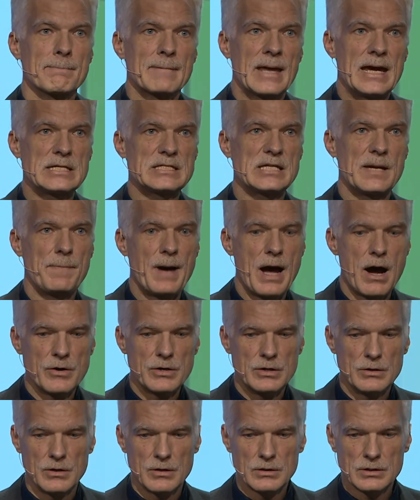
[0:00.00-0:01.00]
It's about
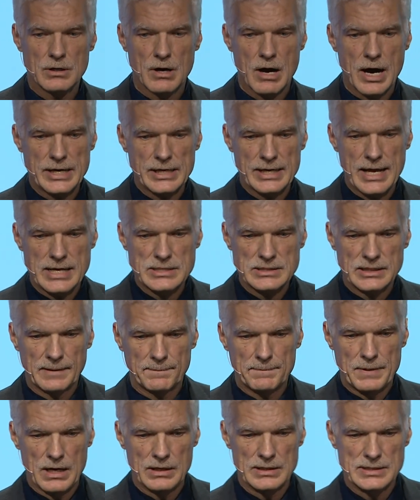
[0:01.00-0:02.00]
coordinating
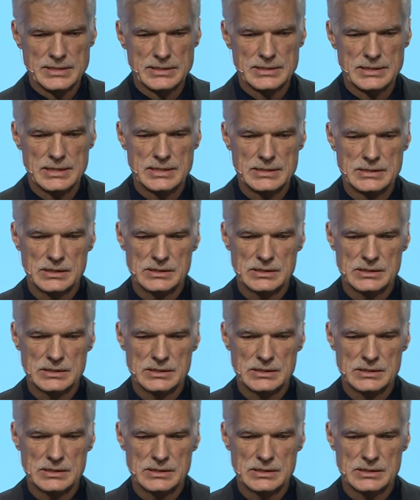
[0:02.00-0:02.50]
policies.